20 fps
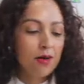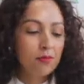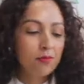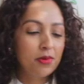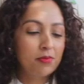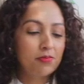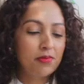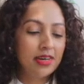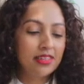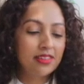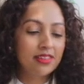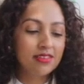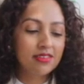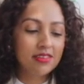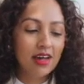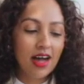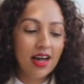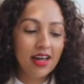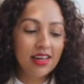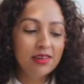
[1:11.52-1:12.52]
But by the
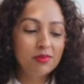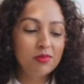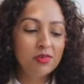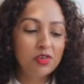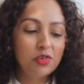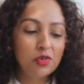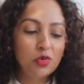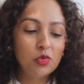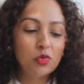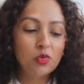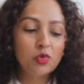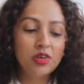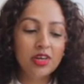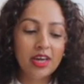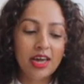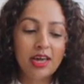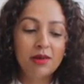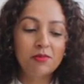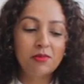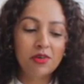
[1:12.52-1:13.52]
time June
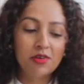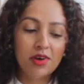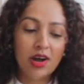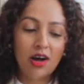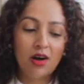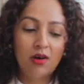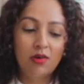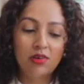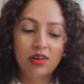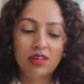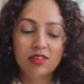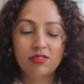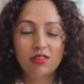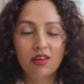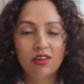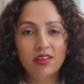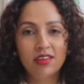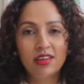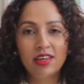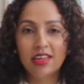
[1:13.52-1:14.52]
came around, I
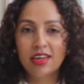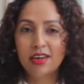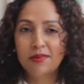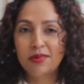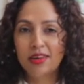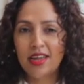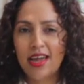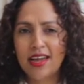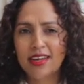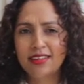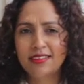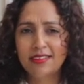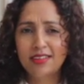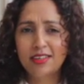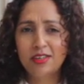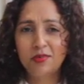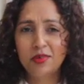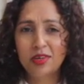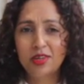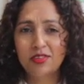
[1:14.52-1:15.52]
started getting a bit
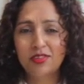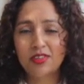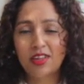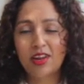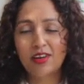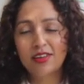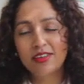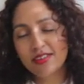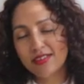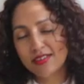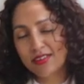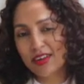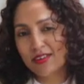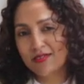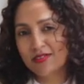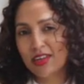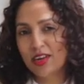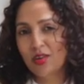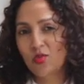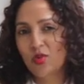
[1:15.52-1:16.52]
antsy because a lot of the
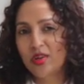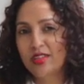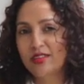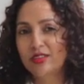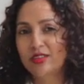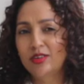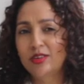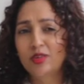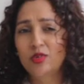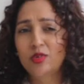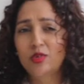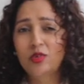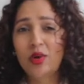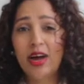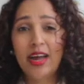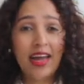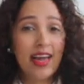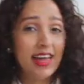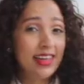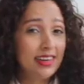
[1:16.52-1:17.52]
stuff that I wanted to do,
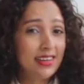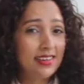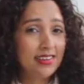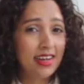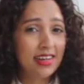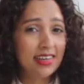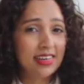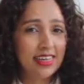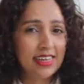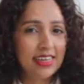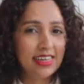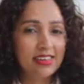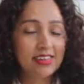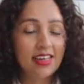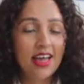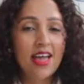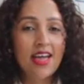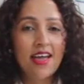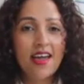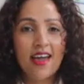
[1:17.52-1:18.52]
I hadn't done yet,
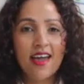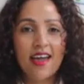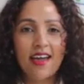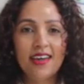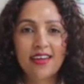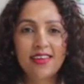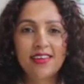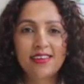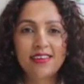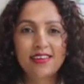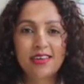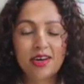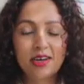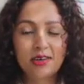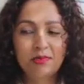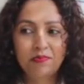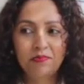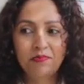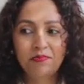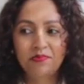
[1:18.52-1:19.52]
and
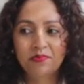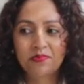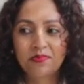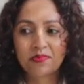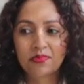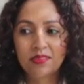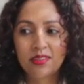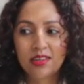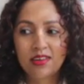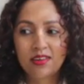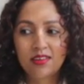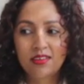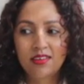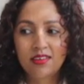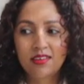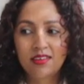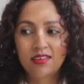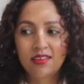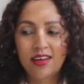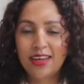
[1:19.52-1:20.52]

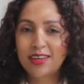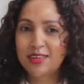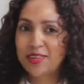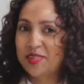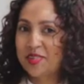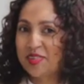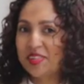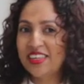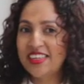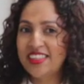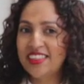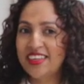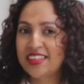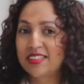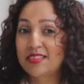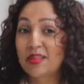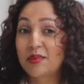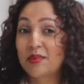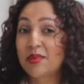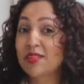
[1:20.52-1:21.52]
I could see
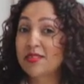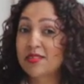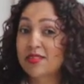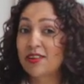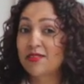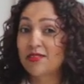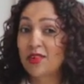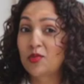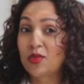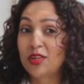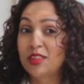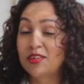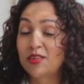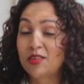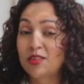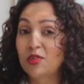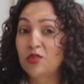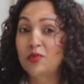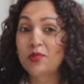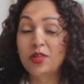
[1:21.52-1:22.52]
that some of the stuff I wanted
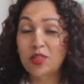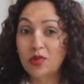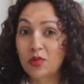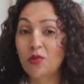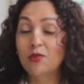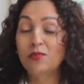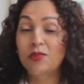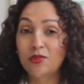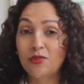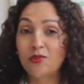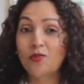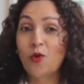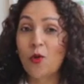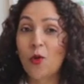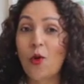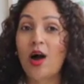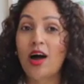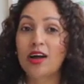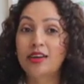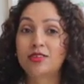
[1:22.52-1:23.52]
to do
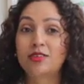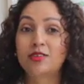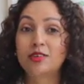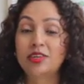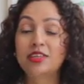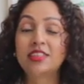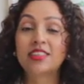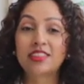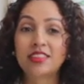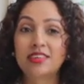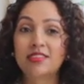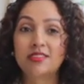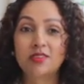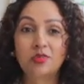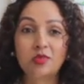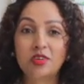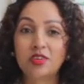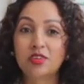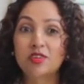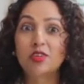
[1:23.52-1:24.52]
before I turned 30
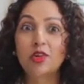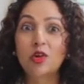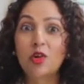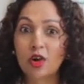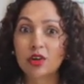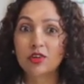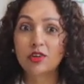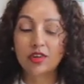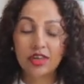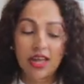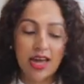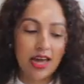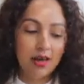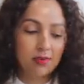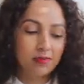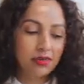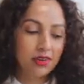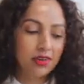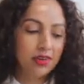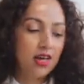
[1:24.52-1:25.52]
was just not going to
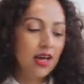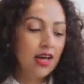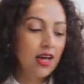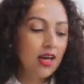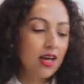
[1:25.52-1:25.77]
happen.